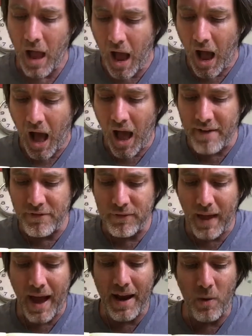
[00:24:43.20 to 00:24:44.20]
I
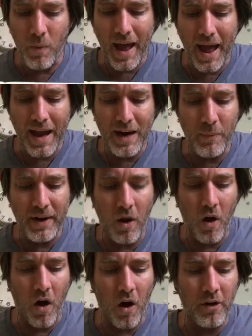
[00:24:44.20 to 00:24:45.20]
fly away when
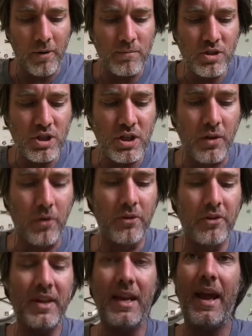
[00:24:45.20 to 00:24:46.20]
autumn chills
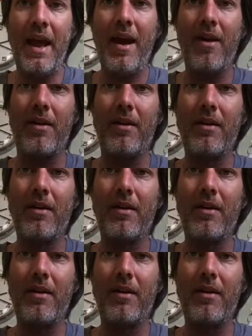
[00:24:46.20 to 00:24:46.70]
the air.